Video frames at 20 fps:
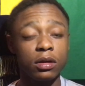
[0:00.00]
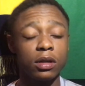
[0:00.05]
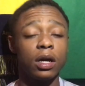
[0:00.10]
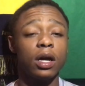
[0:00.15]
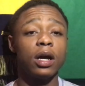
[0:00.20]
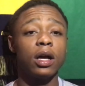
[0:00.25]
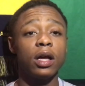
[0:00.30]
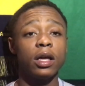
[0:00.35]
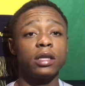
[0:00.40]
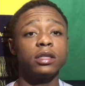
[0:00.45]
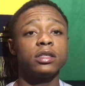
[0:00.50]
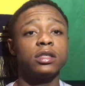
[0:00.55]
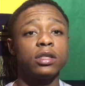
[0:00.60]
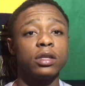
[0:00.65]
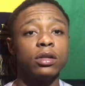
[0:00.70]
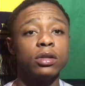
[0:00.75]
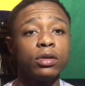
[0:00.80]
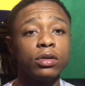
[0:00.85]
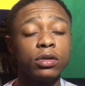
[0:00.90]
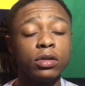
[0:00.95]
guys,
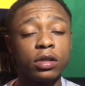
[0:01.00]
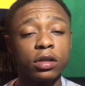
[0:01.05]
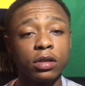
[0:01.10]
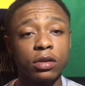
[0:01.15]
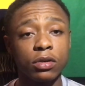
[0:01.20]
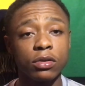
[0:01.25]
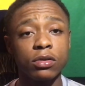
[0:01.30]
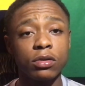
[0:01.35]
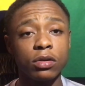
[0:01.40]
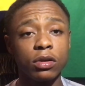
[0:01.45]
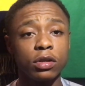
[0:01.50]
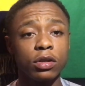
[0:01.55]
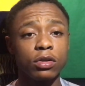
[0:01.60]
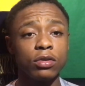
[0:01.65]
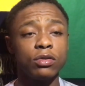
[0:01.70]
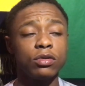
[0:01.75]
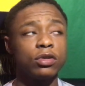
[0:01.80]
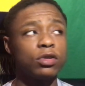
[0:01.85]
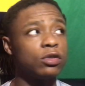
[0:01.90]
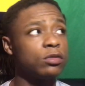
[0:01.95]
Deludi Goon on
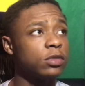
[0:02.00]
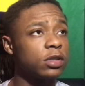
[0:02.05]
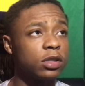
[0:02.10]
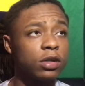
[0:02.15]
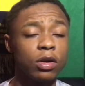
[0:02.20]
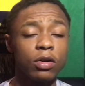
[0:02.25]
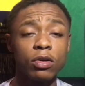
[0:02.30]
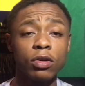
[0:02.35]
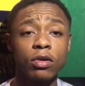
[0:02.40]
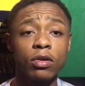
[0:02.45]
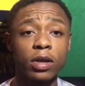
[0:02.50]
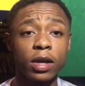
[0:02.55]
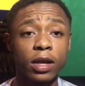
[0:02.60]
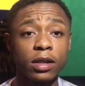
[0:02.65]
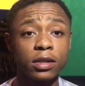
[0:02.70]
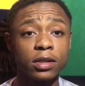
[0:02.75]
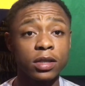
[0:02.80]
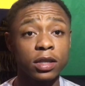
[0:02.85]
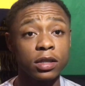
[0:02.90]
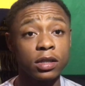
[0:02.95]
YouTube's N'Golo
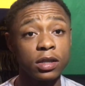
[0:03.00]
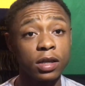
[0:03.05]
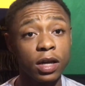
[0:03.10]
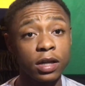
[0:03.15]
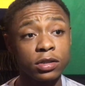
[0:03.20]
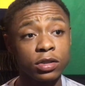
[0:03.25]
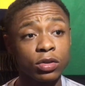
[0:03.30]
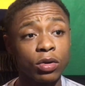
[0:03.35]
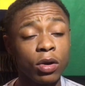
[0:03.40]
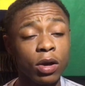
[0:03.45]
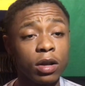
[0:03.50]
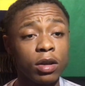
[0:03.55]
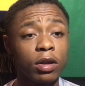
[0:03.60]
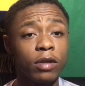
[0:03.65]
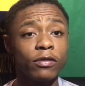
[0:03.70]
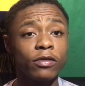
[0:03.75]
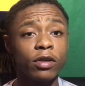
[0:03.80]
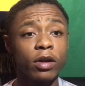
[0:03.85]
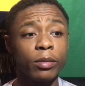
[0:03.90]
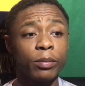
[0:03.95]
Kante. You guys know I
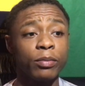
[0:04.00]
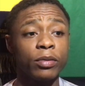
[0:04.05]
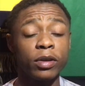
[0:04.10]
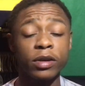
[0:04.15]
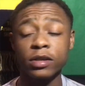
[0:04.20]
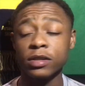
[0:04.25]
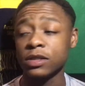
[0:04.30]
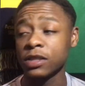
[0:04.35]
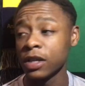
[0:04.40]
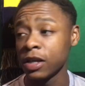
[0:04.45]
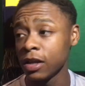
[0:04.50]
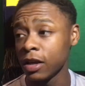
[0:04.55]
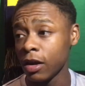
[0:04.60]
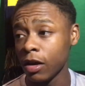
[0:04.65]
love young players.